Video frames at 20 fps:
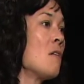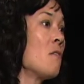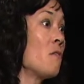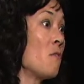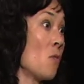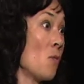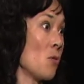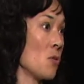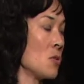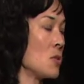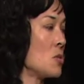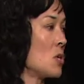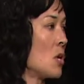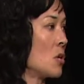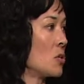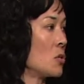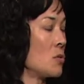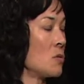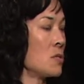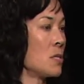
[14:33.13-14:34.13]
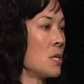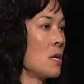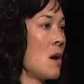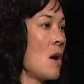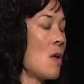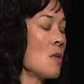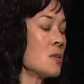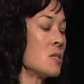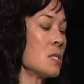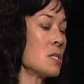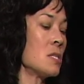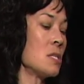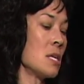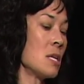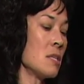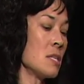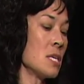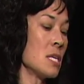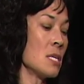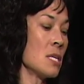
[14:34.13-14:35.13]
for the doctor or psychologist. And
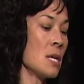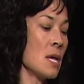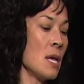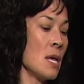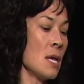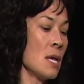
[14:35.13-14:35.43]
I think